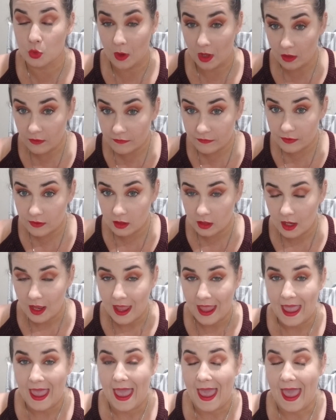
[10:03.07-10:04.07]
12th,
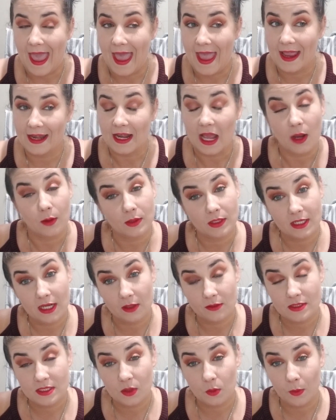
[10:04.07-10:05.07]
and I will
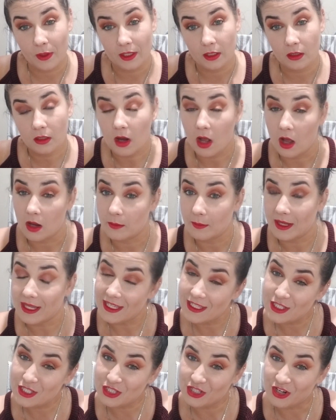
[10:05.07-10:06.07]
announce the winner on my
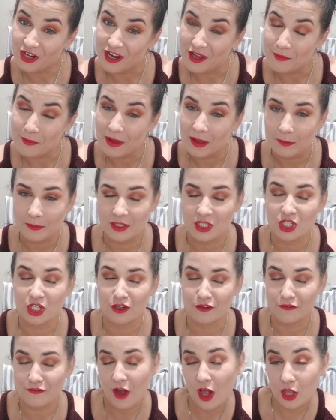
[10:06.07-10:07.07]
Instagram. Be sure
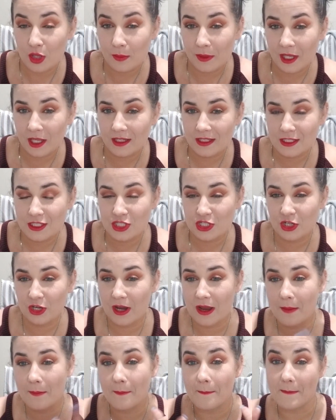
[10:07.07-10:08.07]
to follow me on
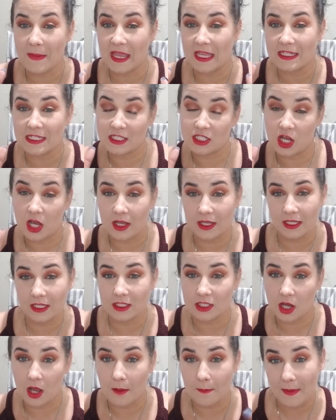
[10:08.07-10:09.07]
Instagram,
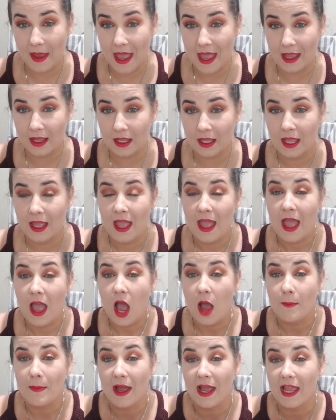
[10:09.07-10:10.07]
mandy.e.mac.
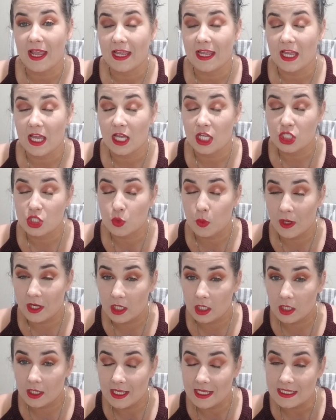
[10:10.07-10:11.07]
My
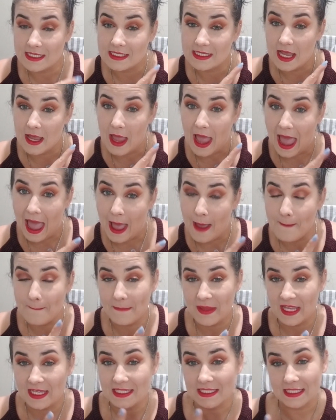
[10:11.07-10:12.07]
Twitter is at
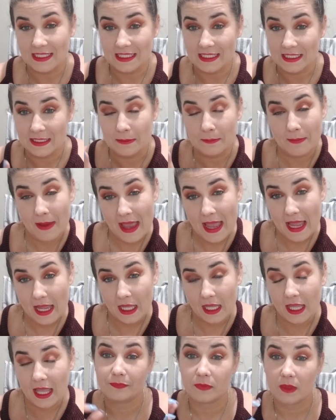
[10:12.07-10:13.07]

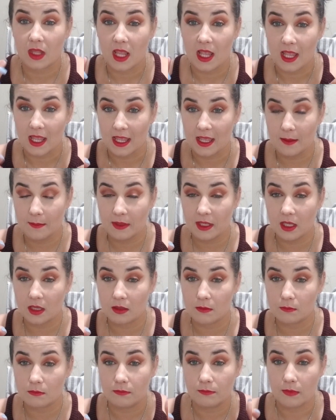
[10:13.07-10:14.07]
mandyemac. Hit me up,
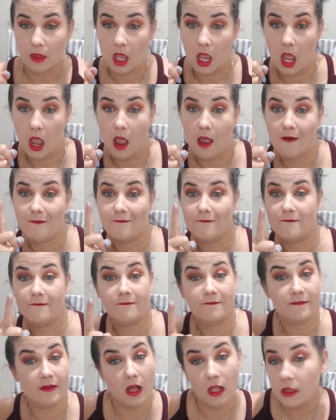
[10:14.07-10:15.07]

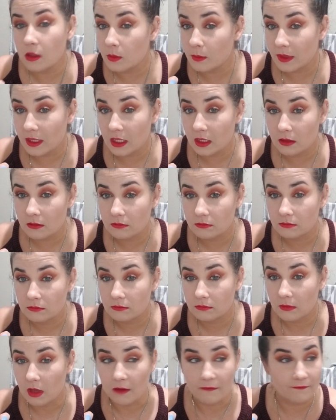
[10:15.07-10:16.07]
follow me,
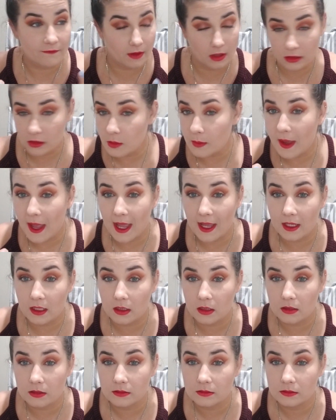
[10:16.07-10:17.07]
I'll follow back.